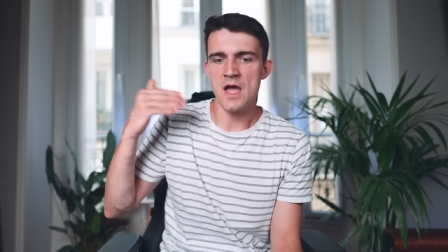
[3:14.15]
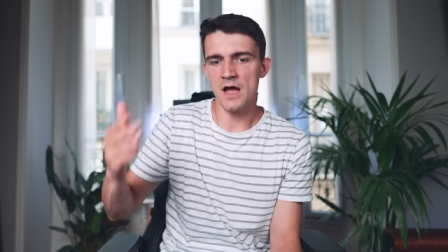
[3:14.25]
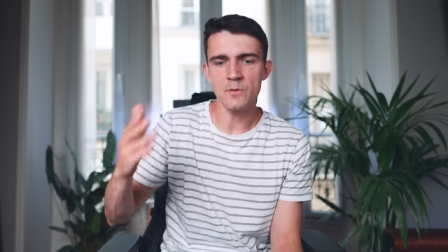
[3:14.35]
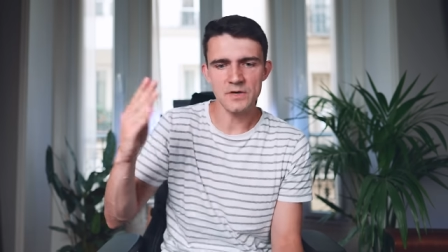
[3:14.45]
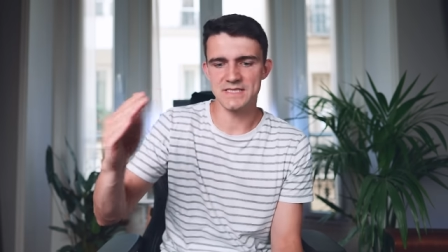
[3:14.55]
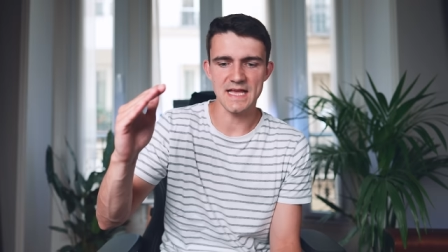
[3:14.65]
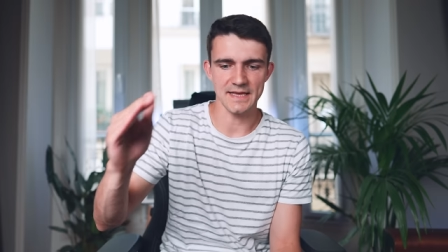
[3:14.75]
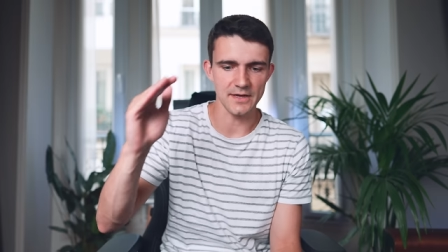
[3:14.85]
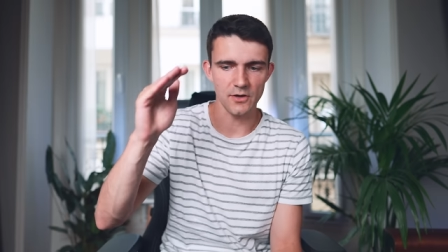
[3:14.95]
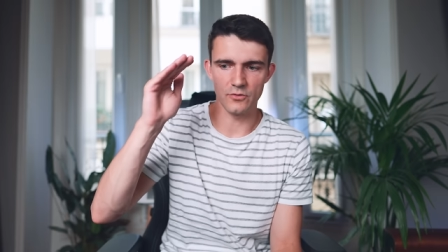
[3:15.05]
I want to set a
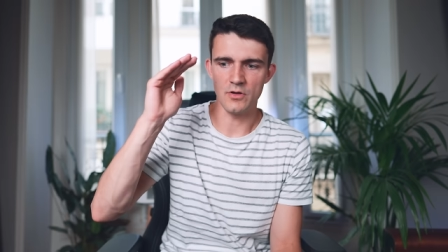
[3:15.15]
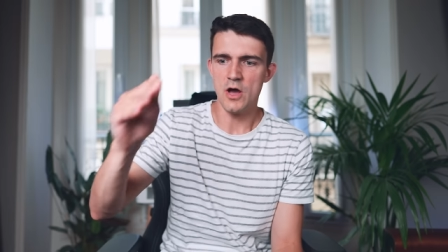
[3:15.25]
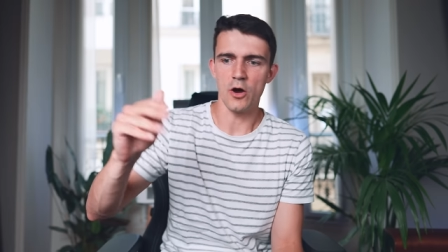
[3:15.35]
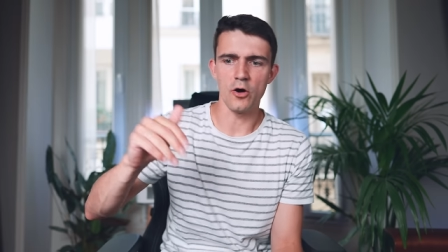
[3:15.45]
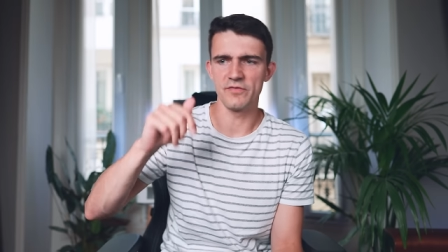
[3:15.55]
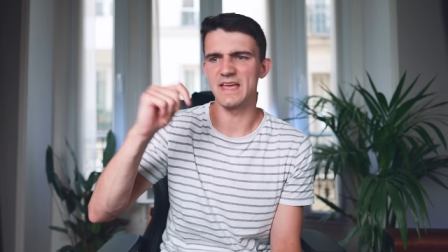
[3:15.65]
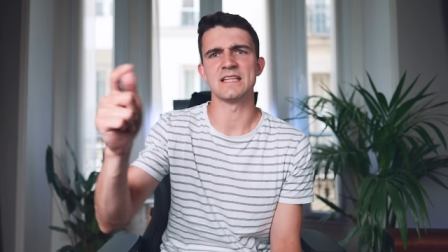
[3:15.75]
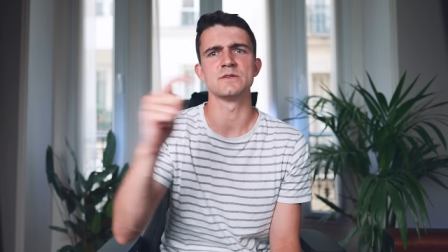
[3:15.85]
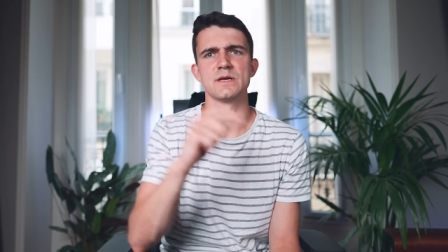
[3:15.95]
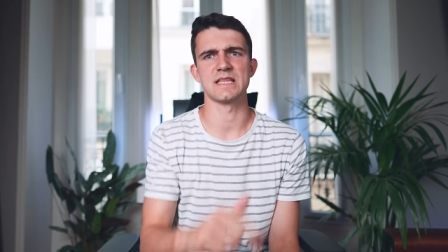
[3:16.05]
goal of
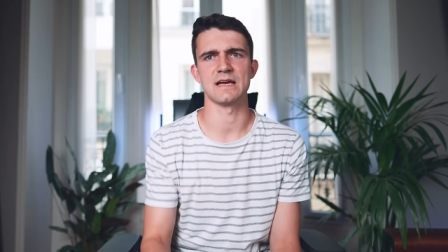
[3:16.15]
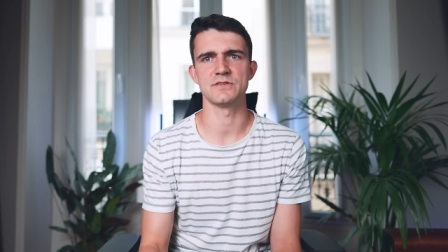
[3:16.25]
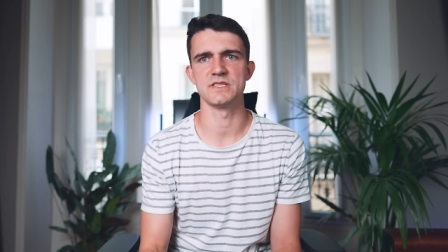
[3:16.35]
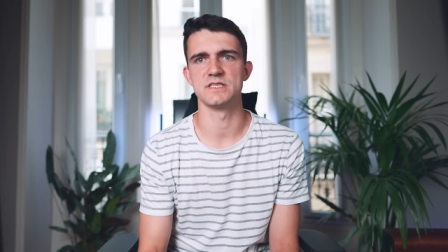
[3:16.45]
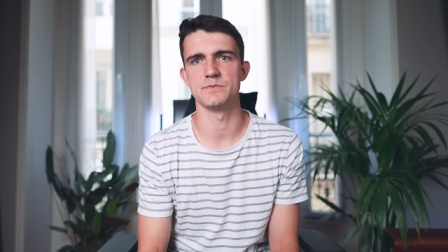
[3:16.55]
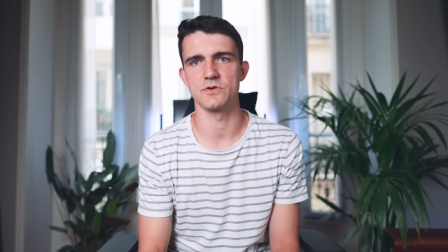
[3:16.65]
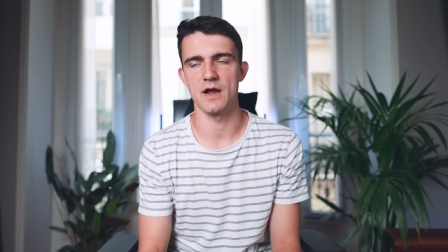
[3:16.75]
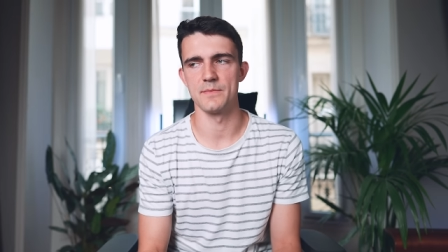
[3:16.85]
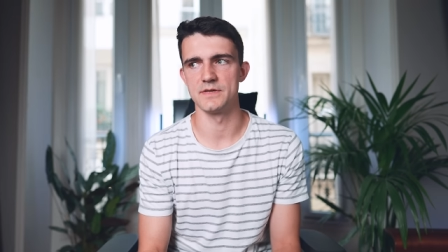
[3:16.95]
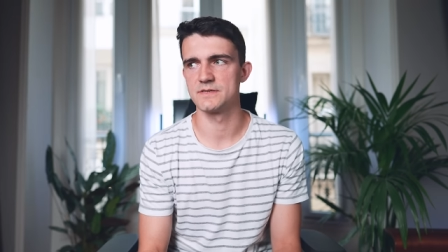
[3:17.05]
getting to 1,000
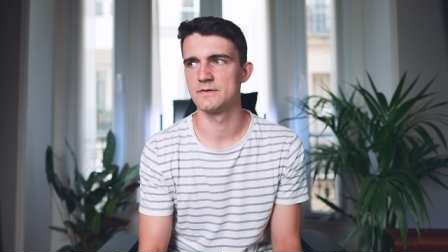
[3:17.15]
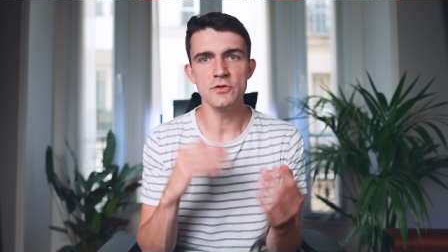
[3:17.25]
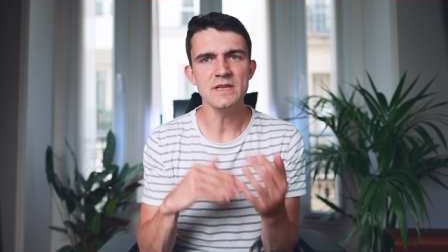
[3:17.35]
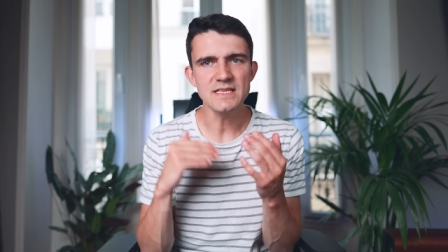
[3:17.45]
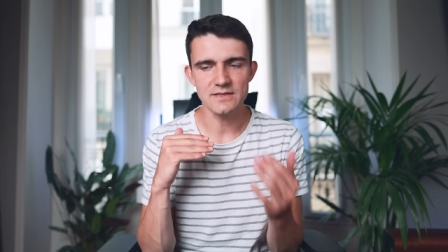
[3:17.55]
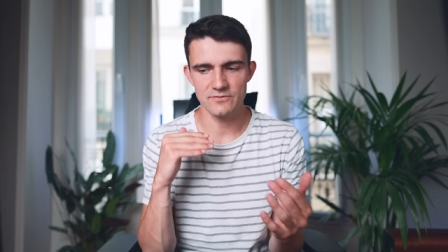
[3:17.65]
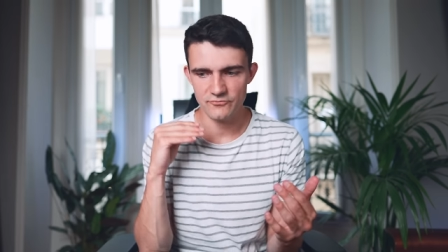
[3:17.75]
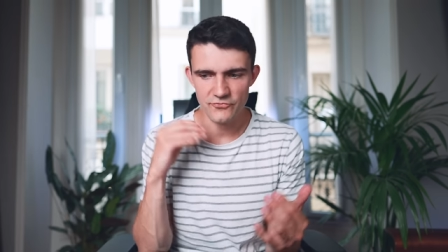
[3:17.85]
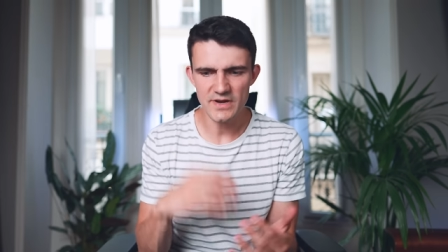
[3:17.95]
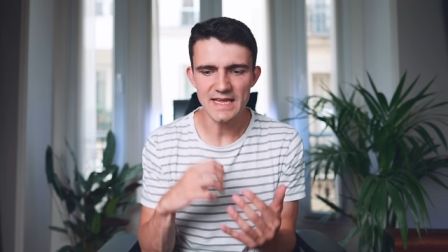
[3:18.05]
subscribers. You need to
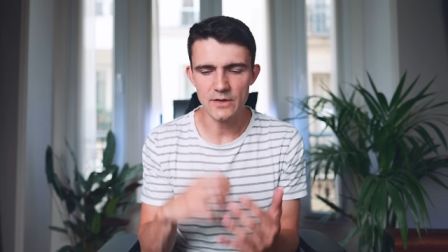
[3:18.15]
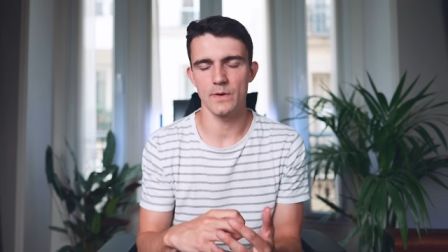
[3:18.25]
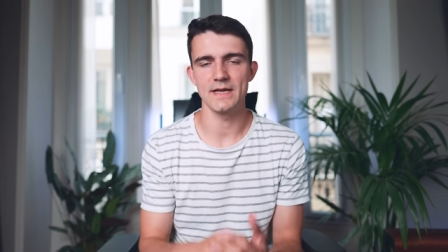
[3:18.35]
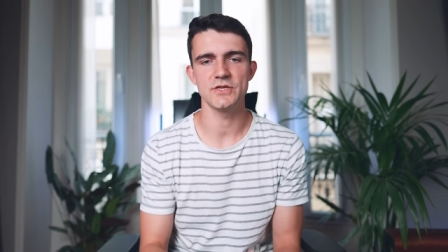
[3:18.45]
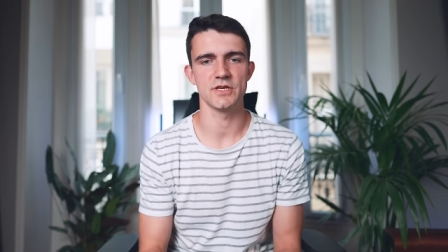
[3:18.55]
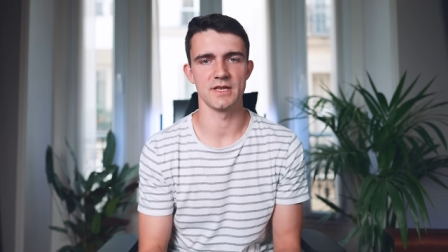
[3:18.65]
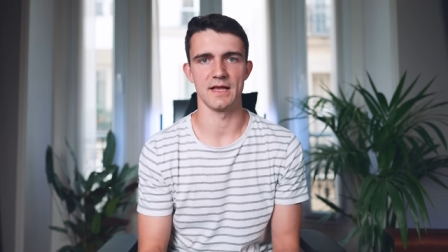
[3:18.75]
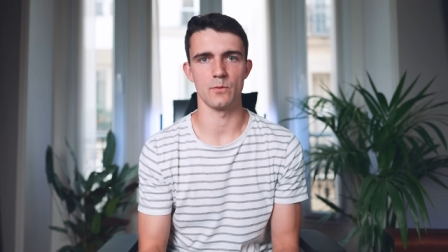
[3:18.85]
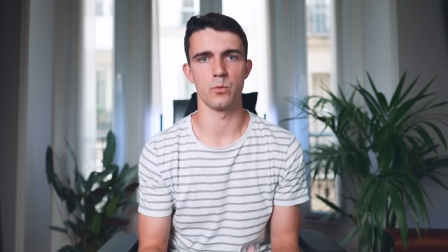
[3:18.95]
really question, like,